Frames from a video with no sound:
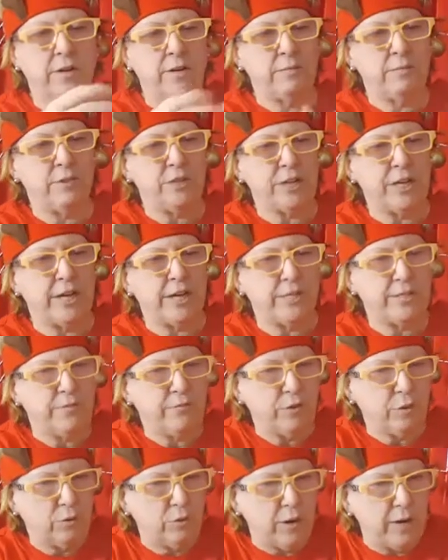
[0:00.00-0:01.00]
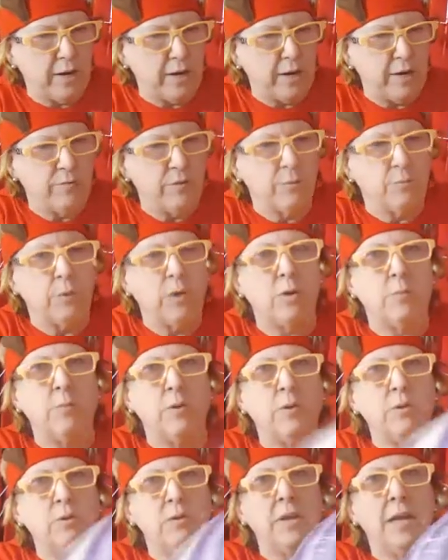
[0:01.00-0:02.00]
um, shades of the grape of the
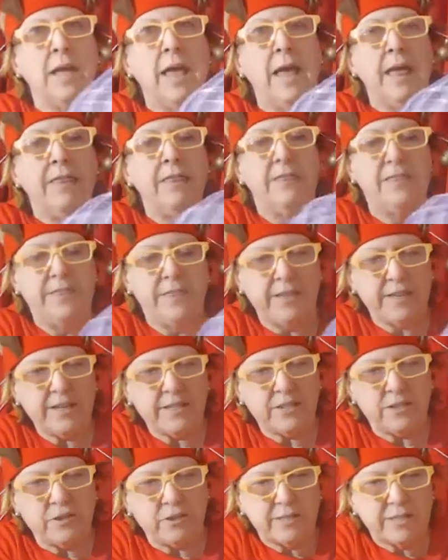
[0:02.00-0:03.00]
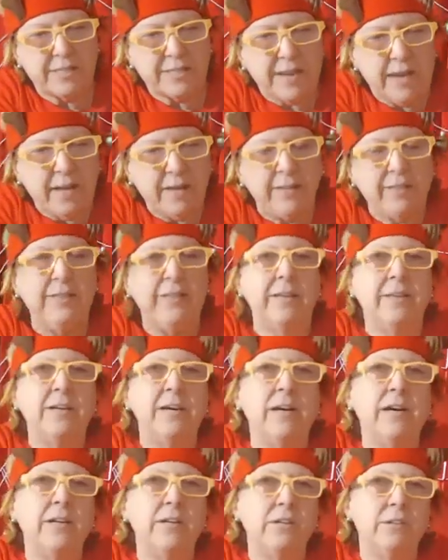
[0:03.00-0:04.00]
purple. These are exactly the
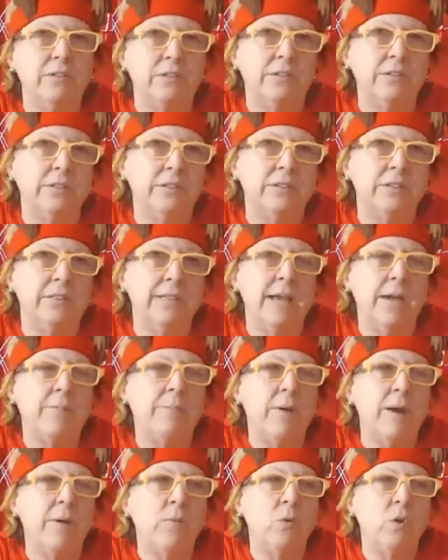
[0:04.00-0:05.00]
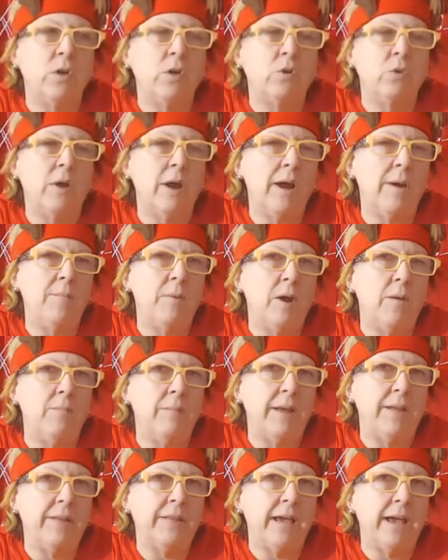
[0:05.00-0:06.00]
colors that my one grandma
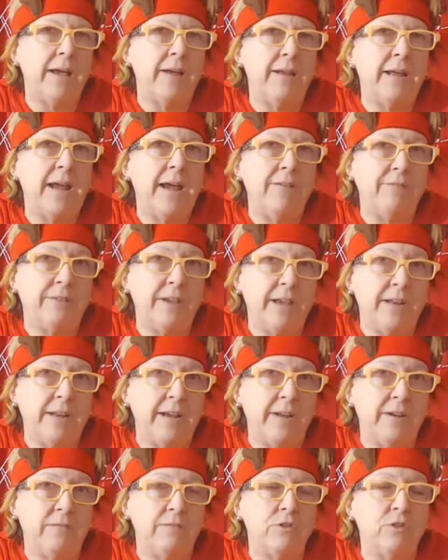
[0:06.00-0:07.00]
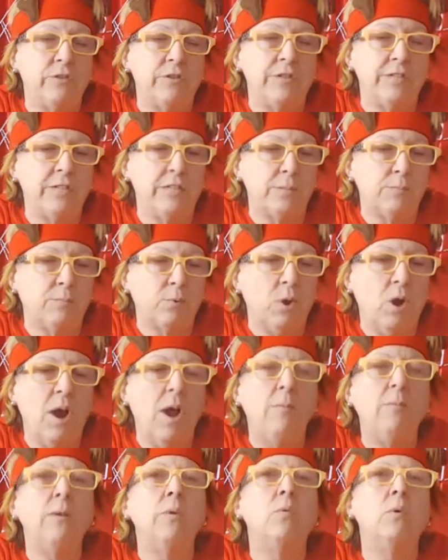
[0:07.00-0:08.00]
made that Afghan out of. So this is
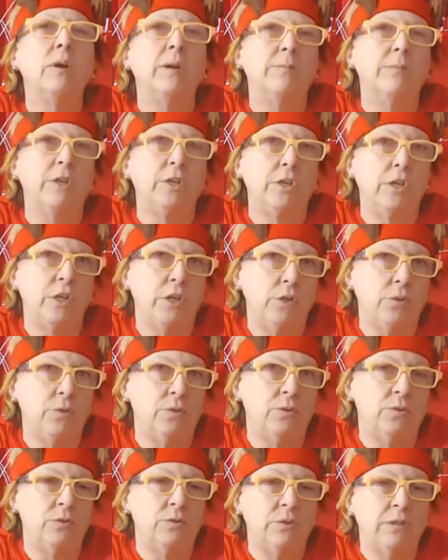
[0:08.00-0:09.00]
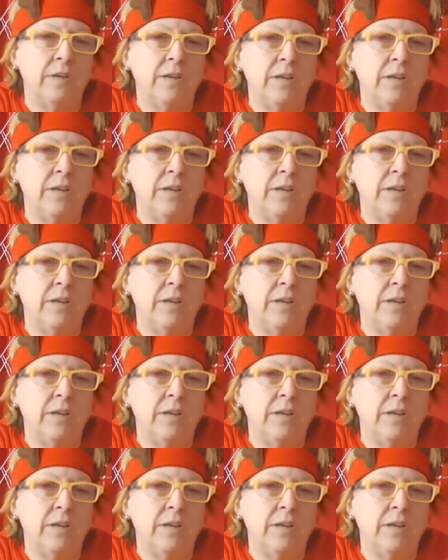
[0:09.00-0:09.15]
probably what I'm going to use